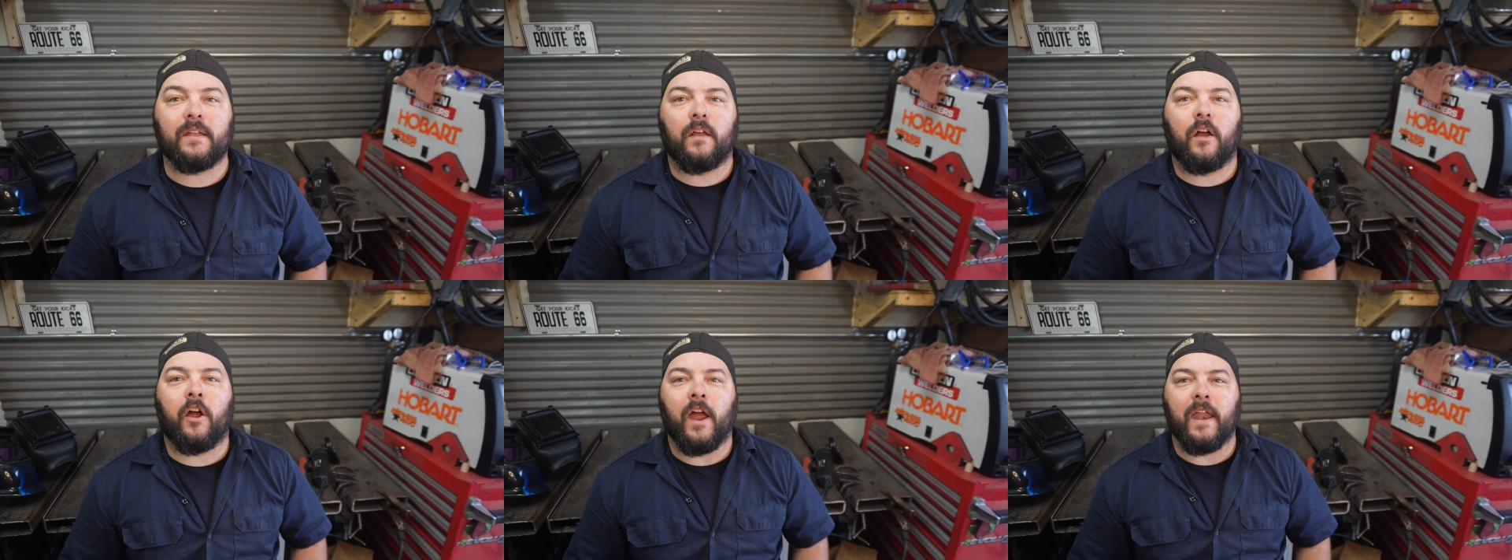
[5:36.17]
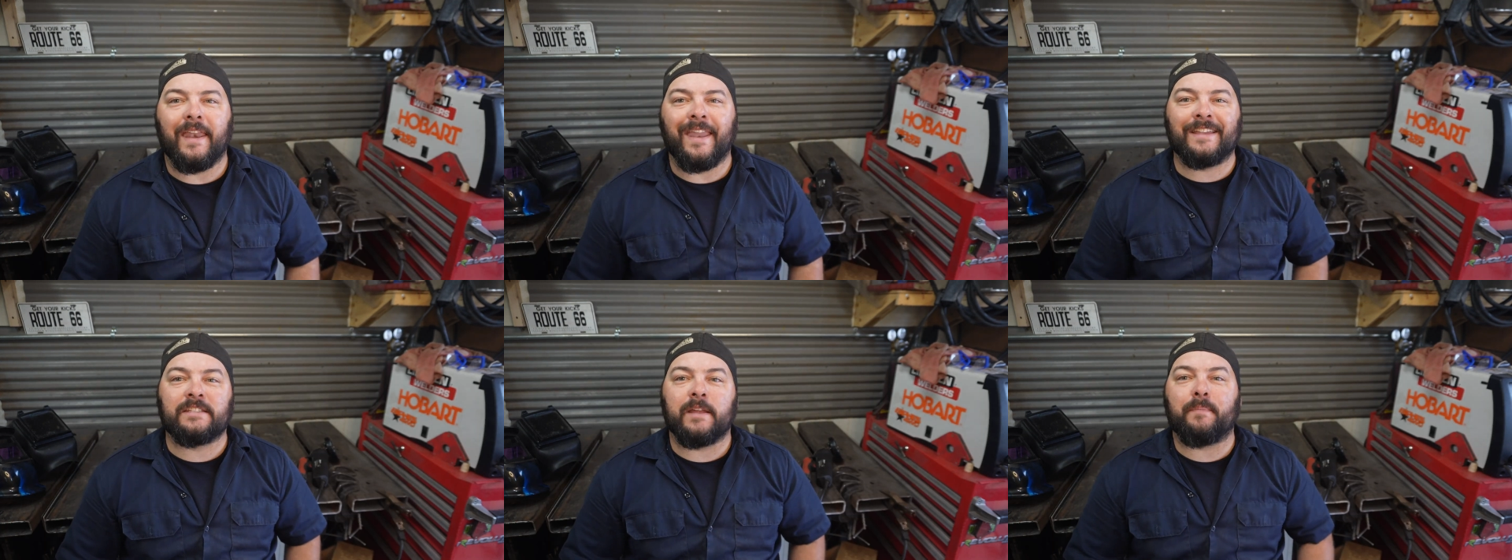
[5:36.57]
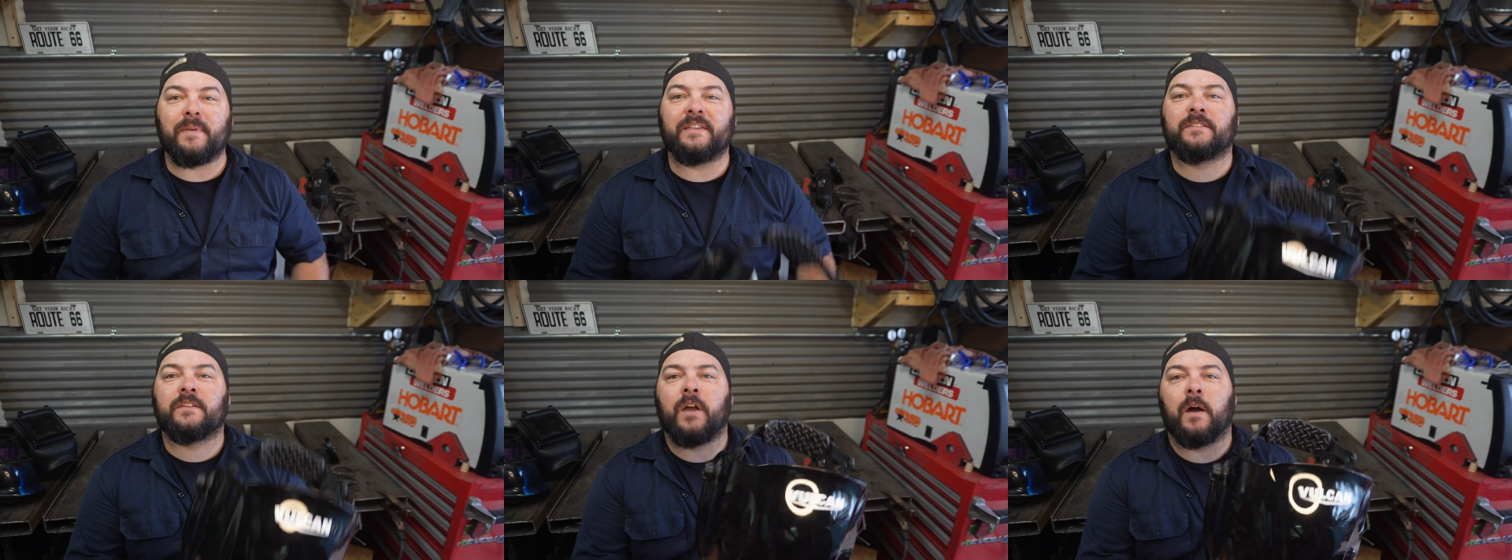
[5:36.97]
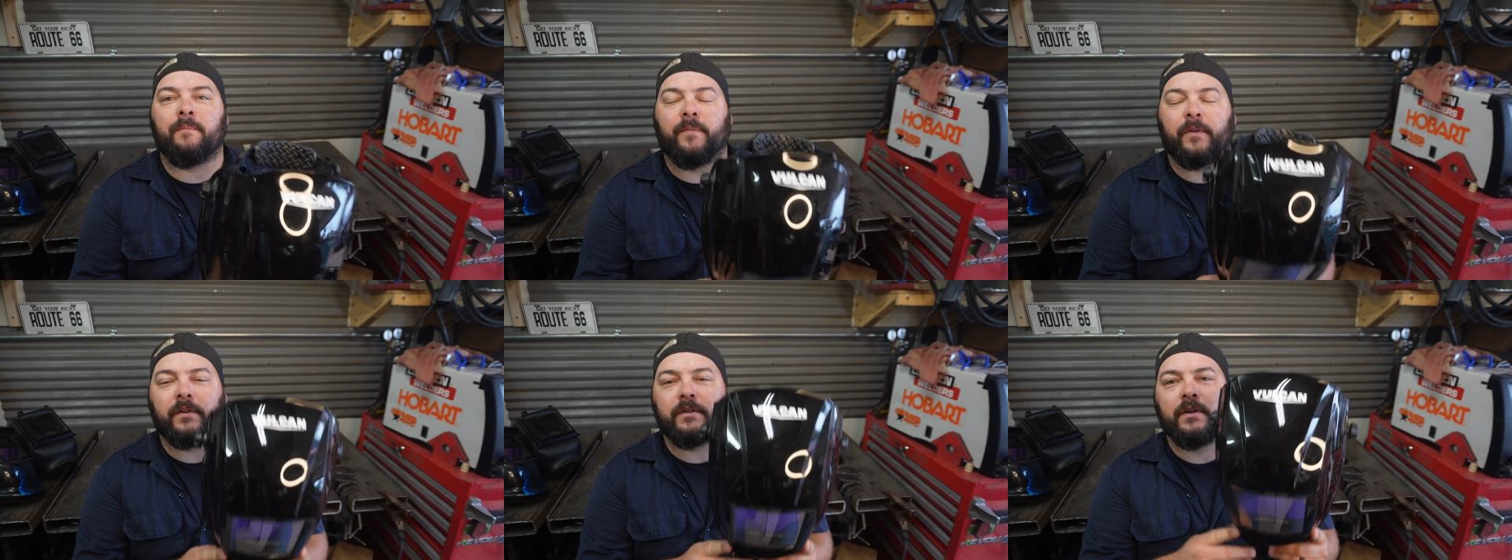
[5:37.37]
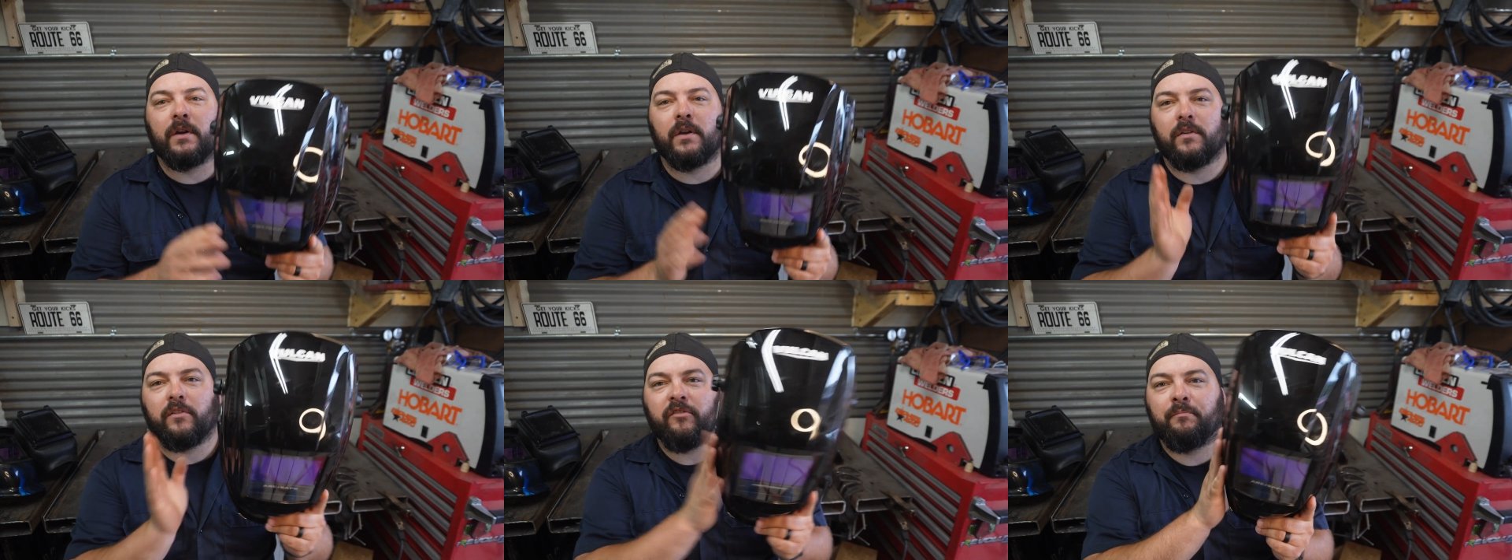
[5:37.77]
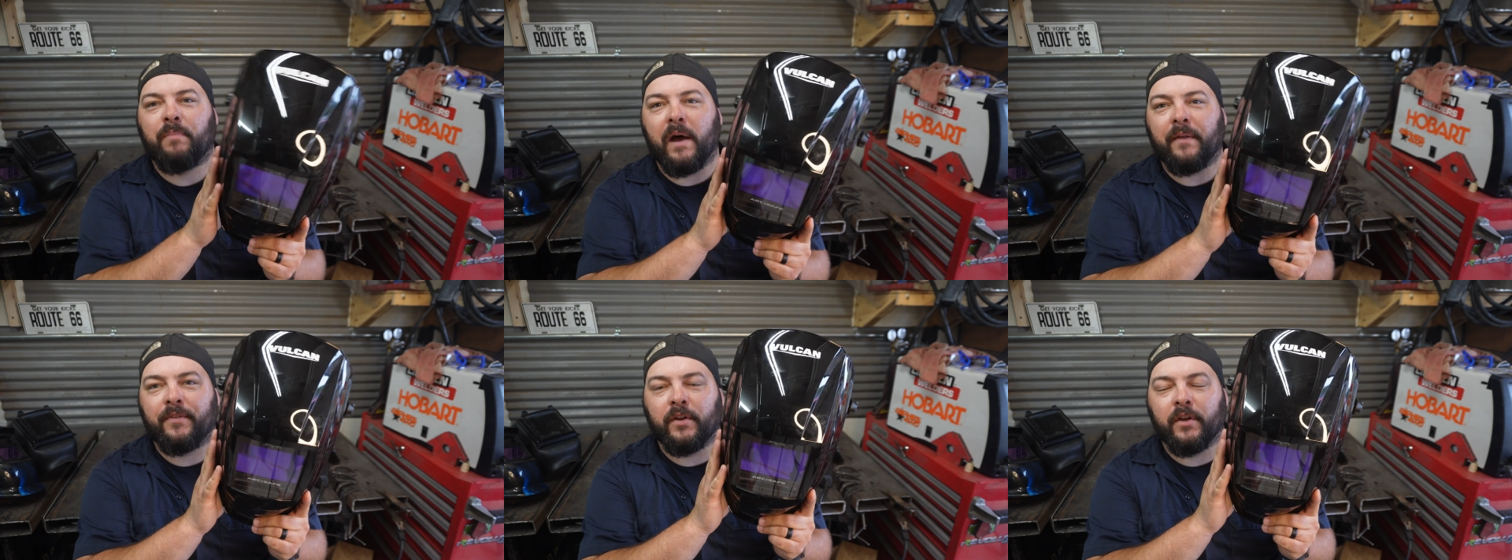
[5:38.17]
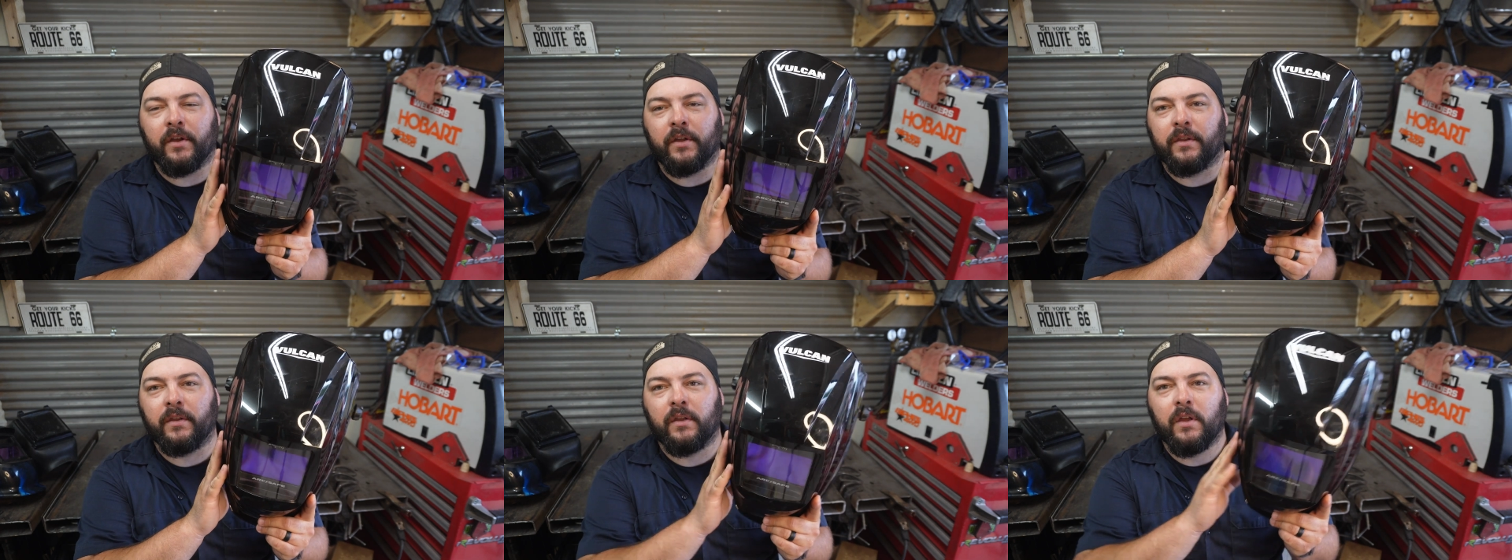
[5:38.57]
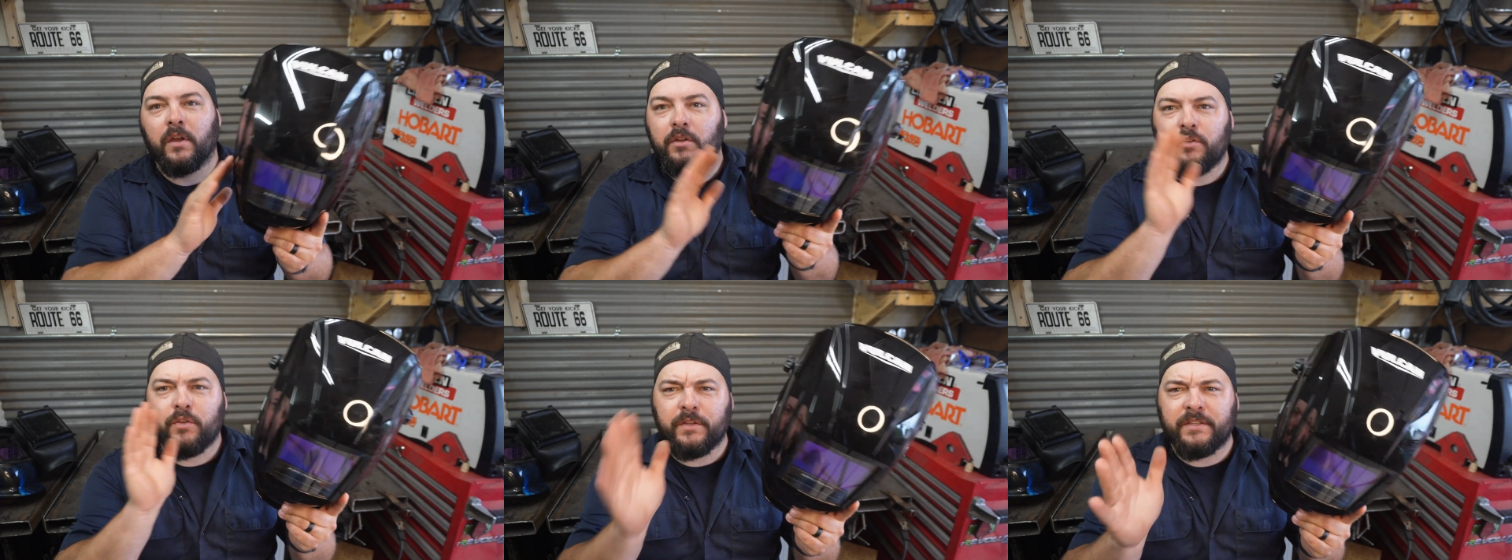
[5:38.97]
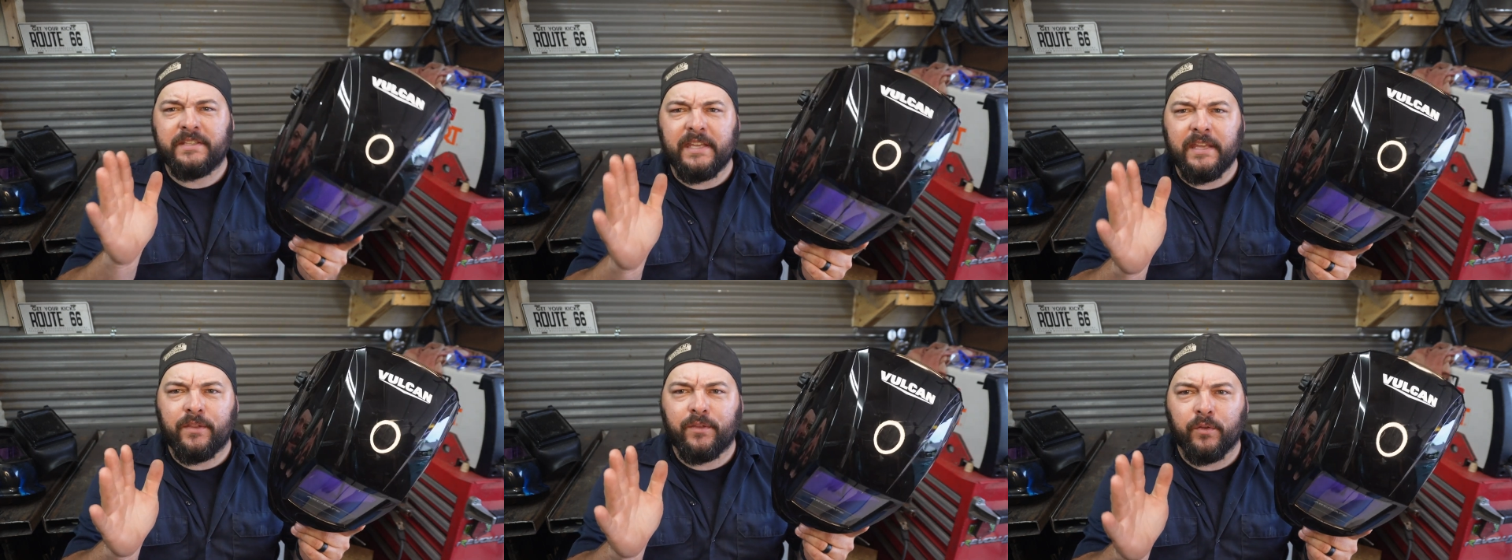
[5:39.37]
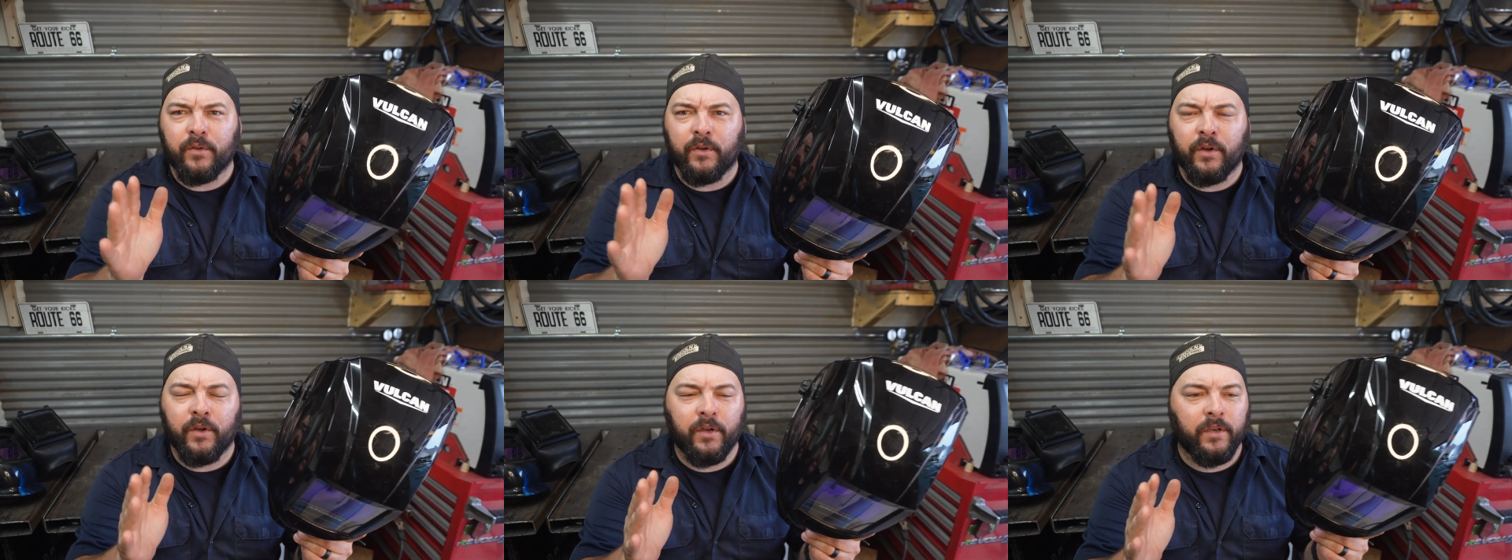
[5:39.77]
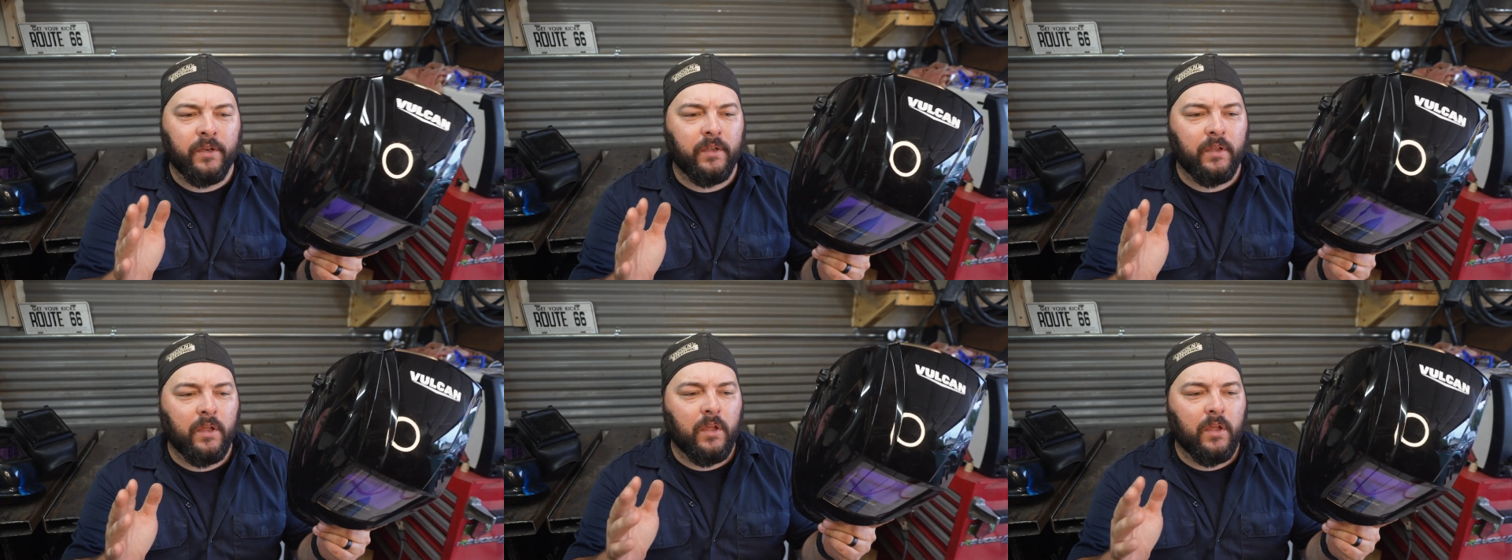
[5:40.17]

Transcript: Alright, next up is comfort. You bought the hood. You can see through the hood.